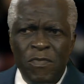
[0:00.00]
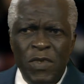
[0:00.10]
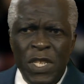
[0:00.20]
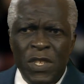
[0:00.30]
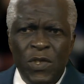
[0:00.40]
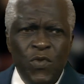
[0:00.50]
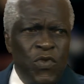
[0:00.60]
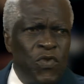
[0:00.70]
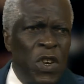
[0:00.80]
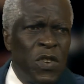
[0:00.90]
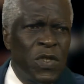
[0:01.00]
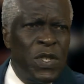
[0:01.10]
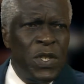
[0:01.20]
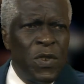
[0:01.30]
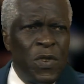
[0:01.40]
be it 2
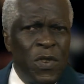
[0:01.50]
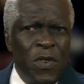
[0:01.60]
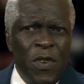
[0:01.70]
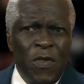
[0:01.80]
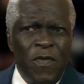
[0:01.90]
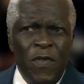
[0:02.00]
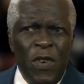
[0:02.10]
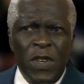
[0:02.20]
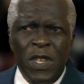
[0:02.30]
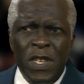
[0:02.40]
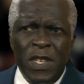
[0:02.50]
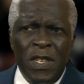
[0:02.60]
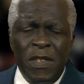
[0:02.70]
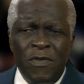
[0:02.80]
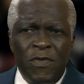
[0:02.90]
trucks or 40